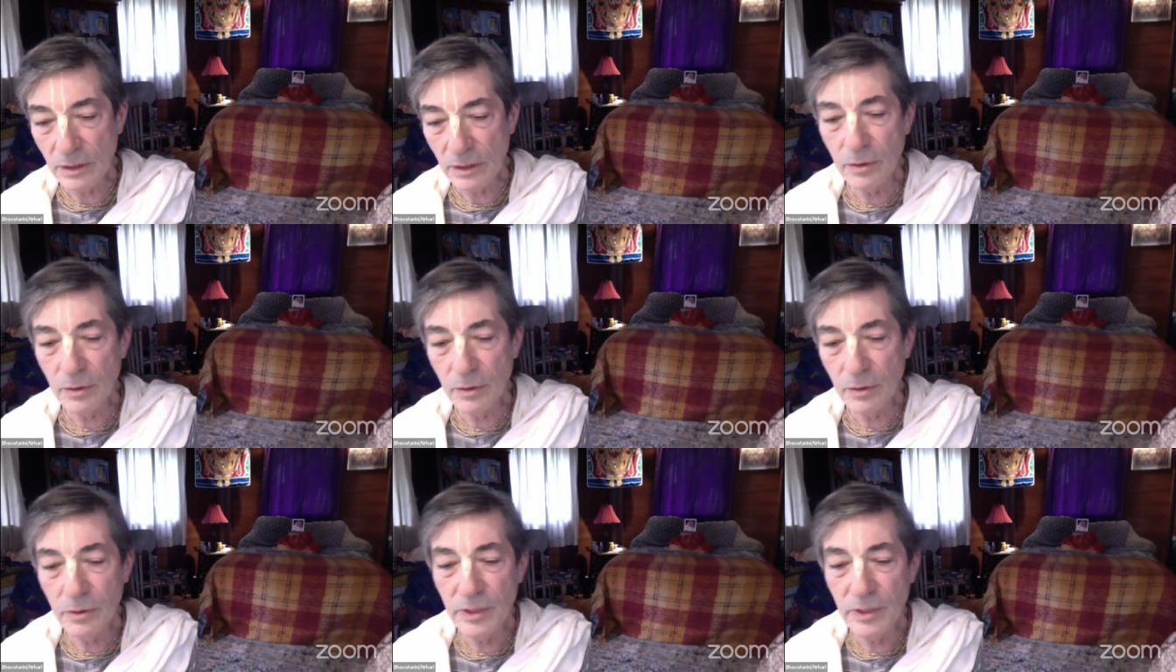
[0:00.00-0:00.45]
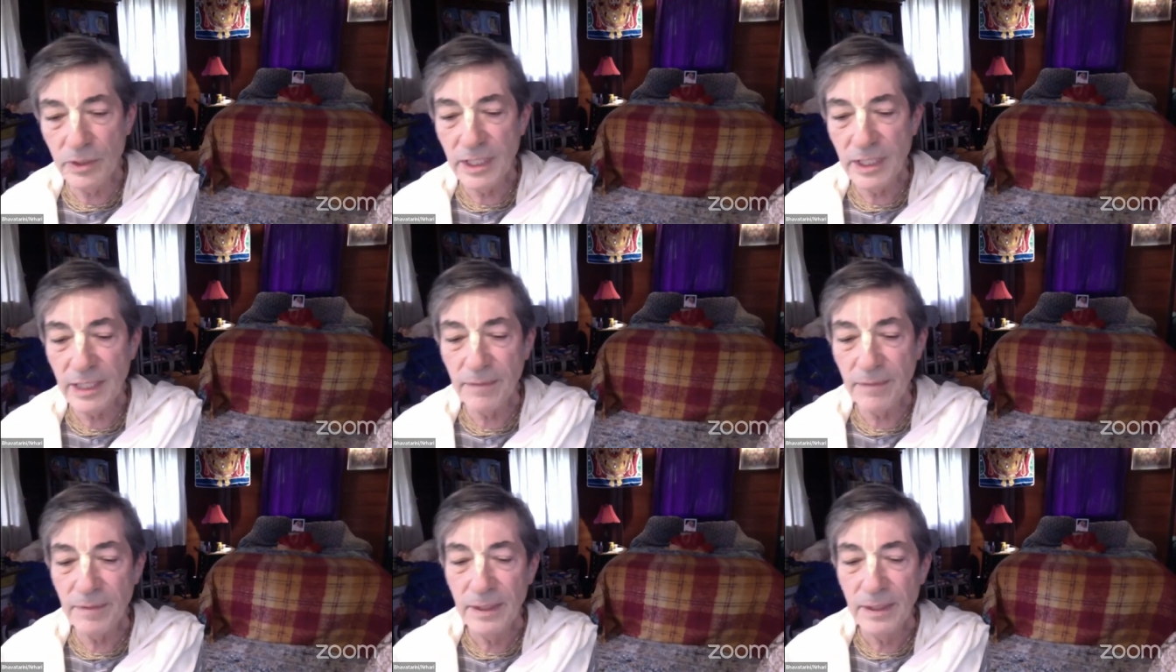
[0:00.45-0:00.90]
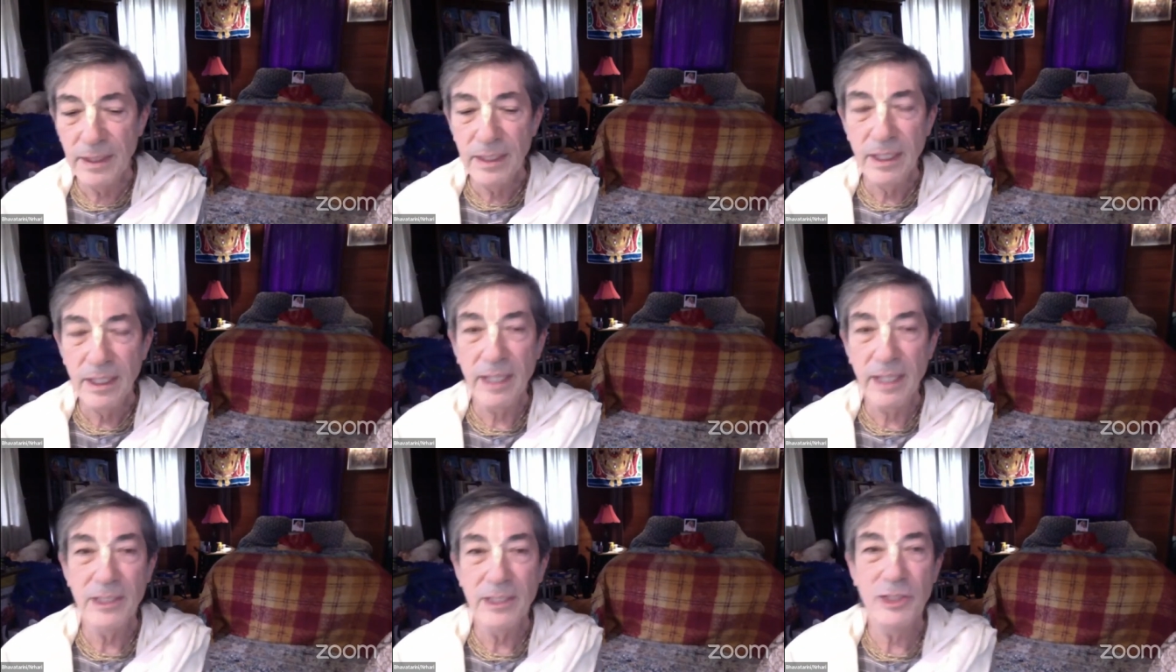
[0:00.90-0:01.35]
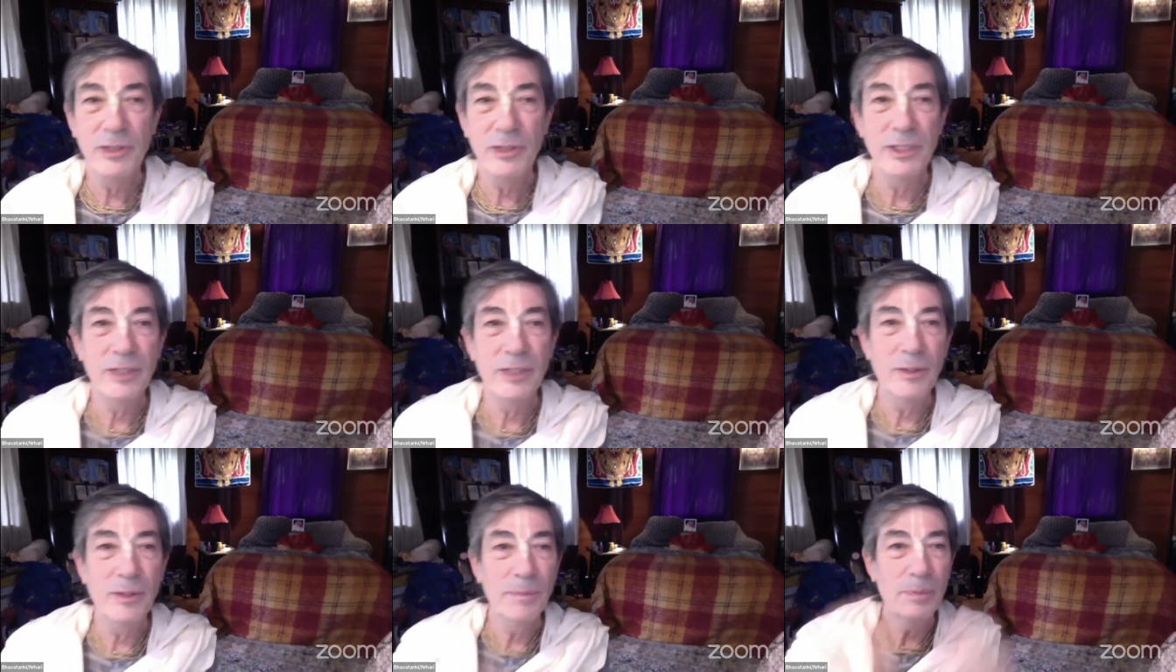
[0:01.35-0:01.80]
Gurudev actually
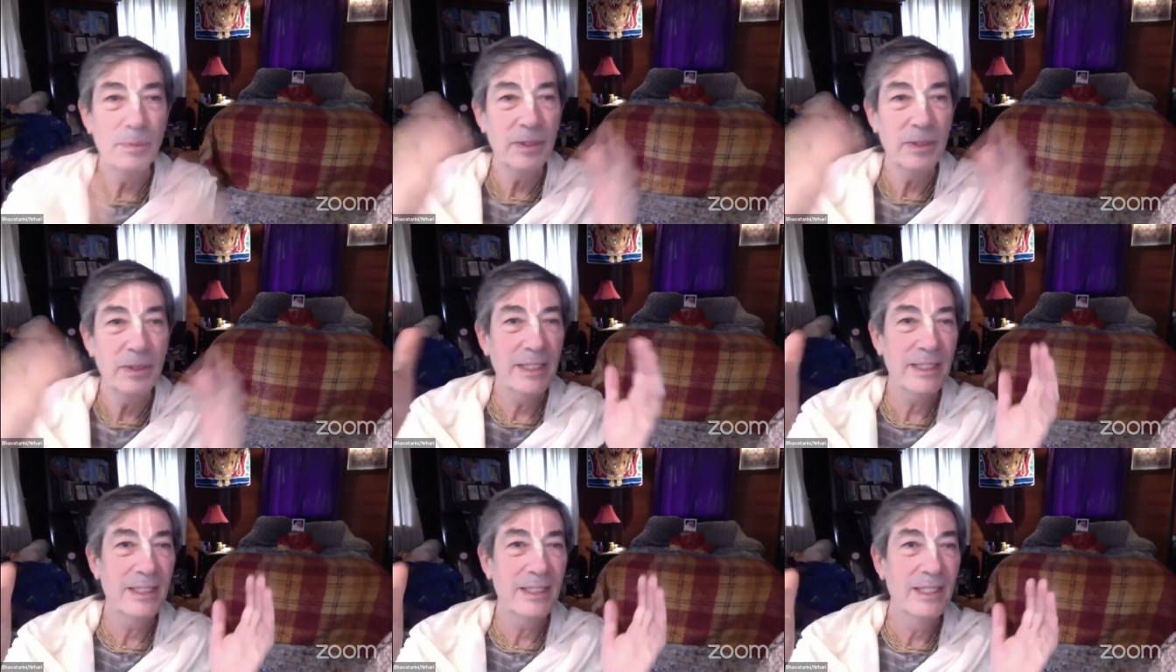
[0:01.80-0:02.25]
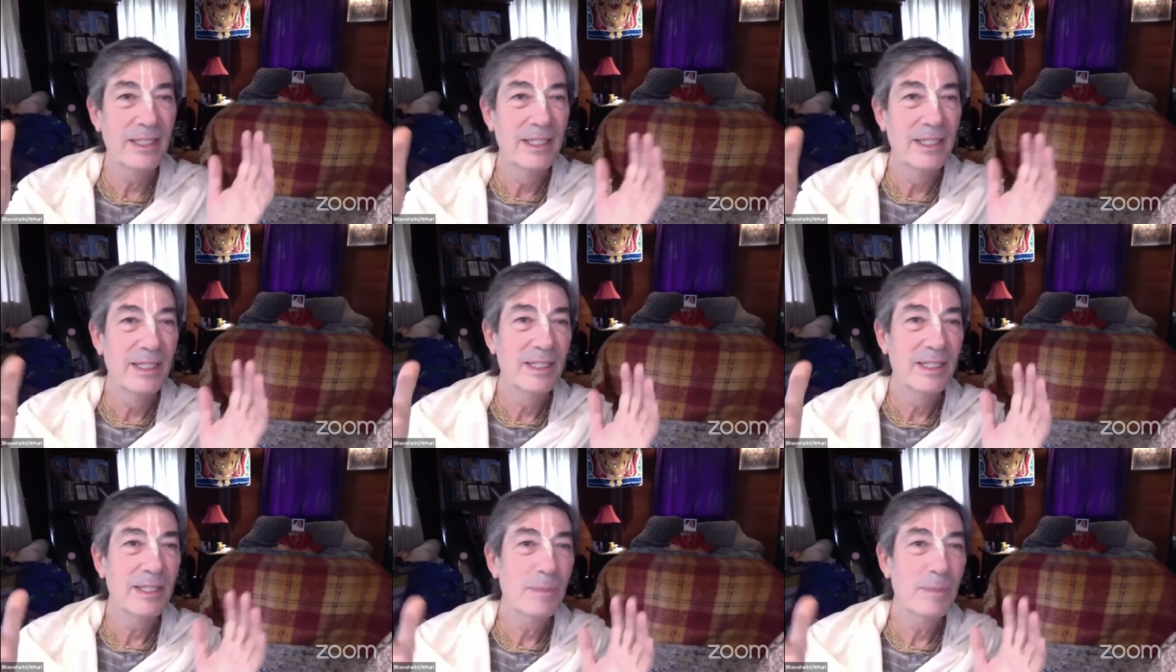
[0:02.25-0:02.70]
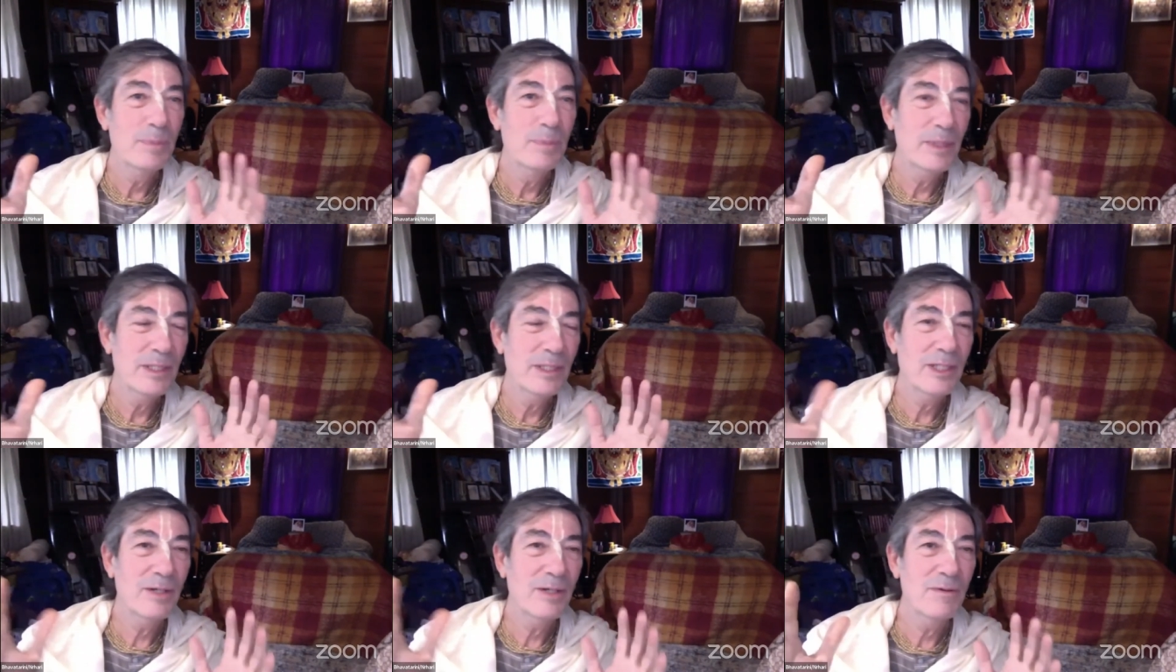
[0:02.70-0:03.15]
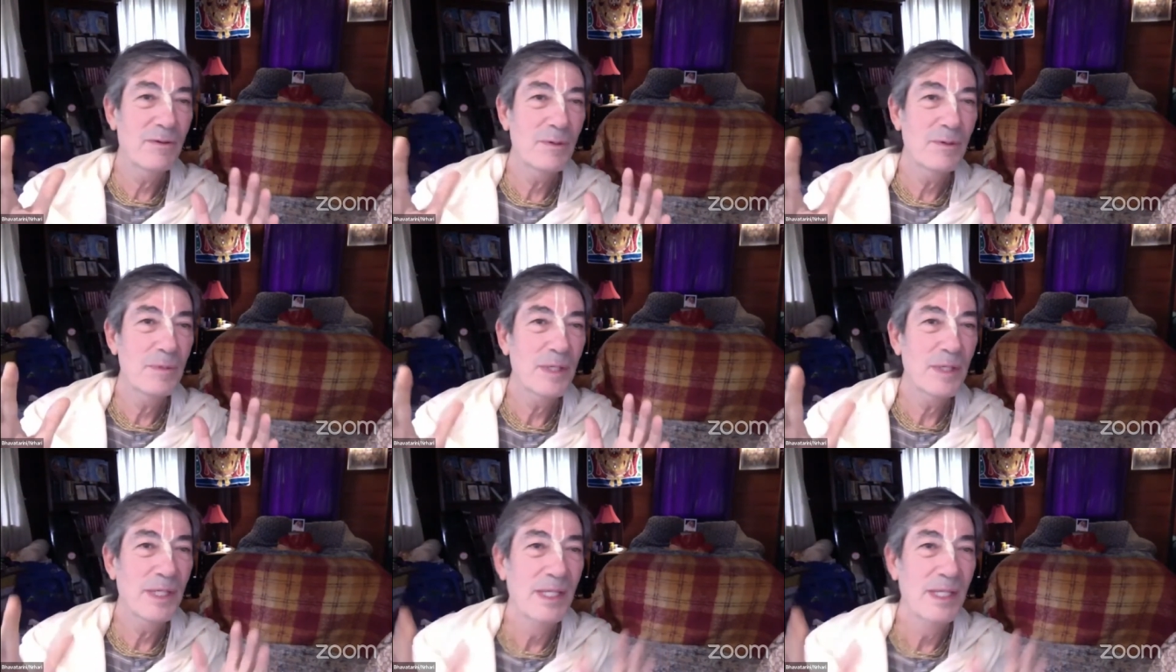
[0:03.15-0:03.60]
completed the picture for
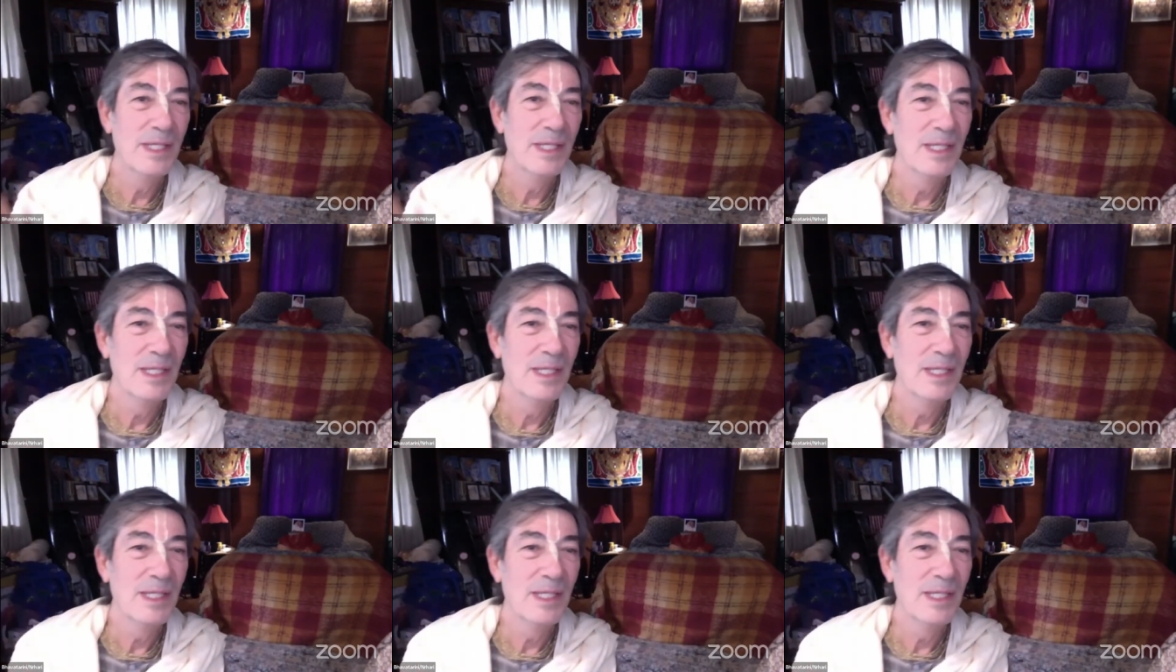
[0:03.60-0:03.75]
me.